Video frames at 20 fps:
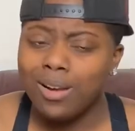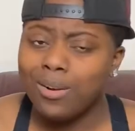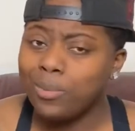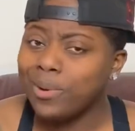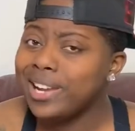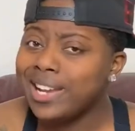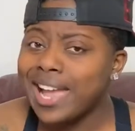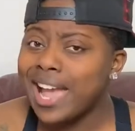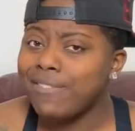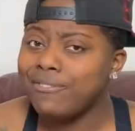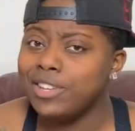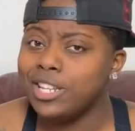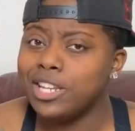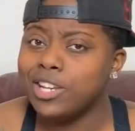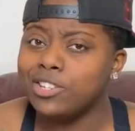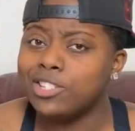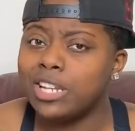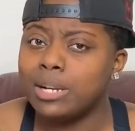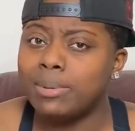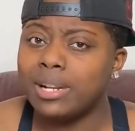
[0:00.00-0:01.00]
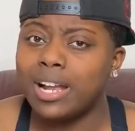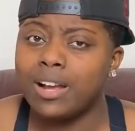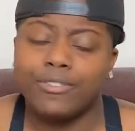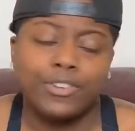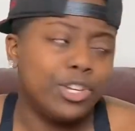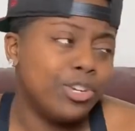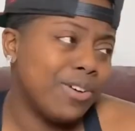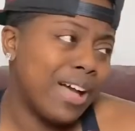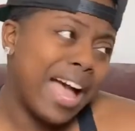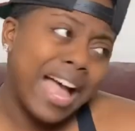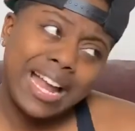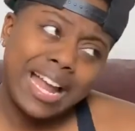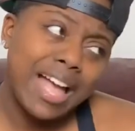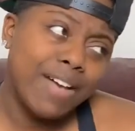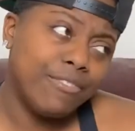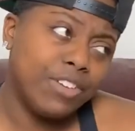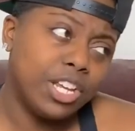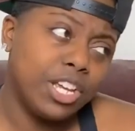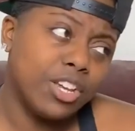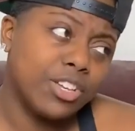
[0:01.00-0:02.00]
We got videos coming out for you. I
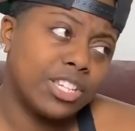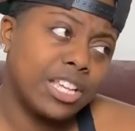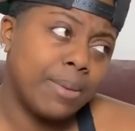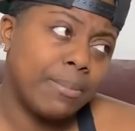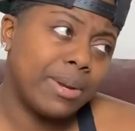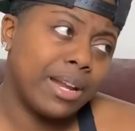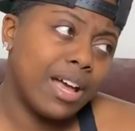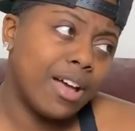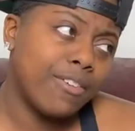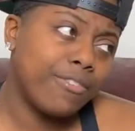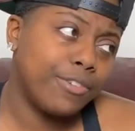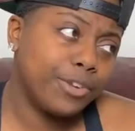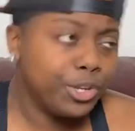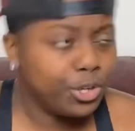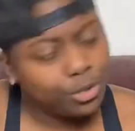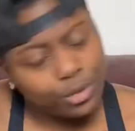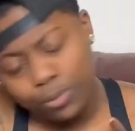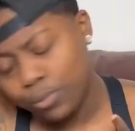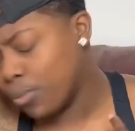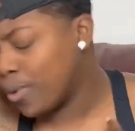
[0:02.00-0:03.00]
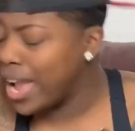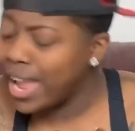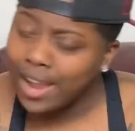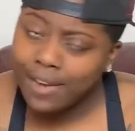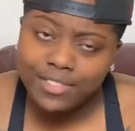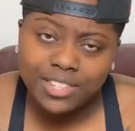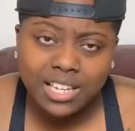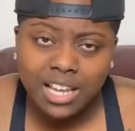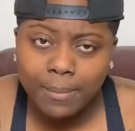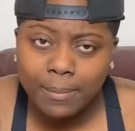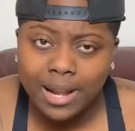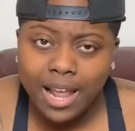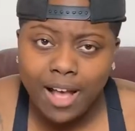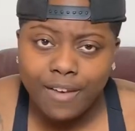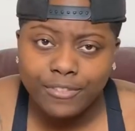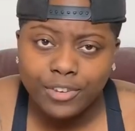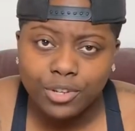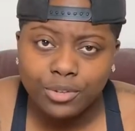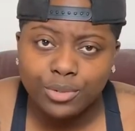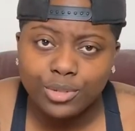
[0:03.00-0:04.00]
got videos coming out for you. Them waves coming
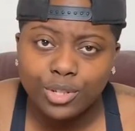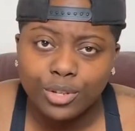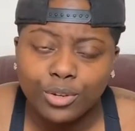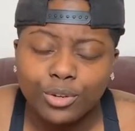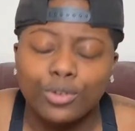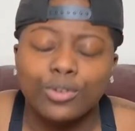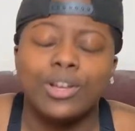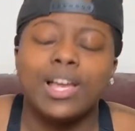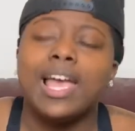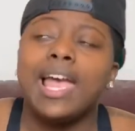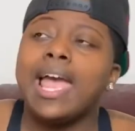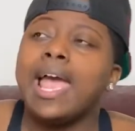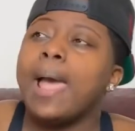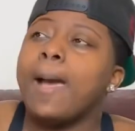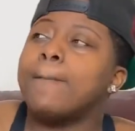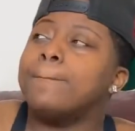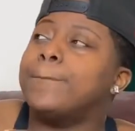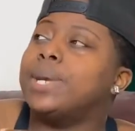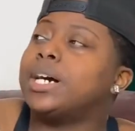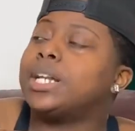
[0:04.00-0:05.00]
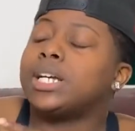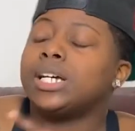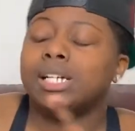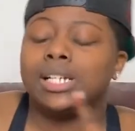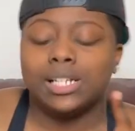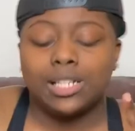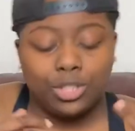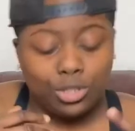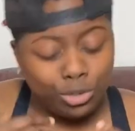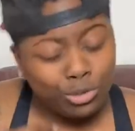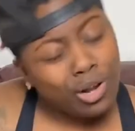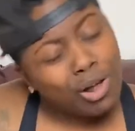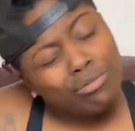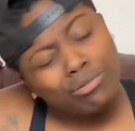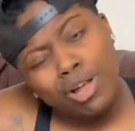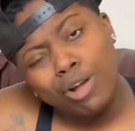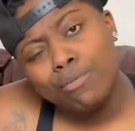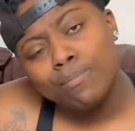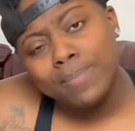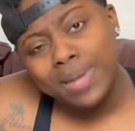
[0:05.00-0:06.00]
out for you soon. But you
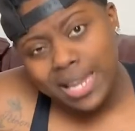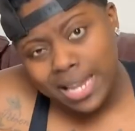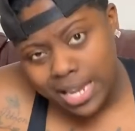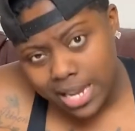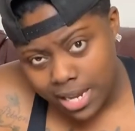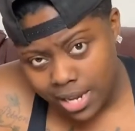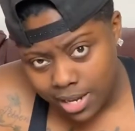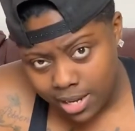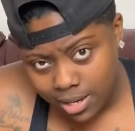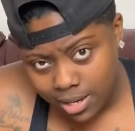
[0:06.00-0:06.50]
don't know me,